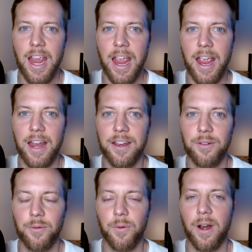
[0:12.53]

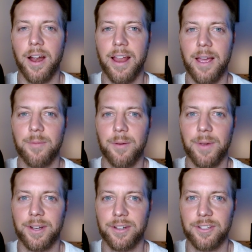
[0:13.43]
and where I am on
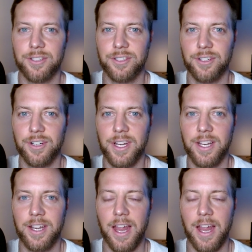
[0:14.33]
my courage journey.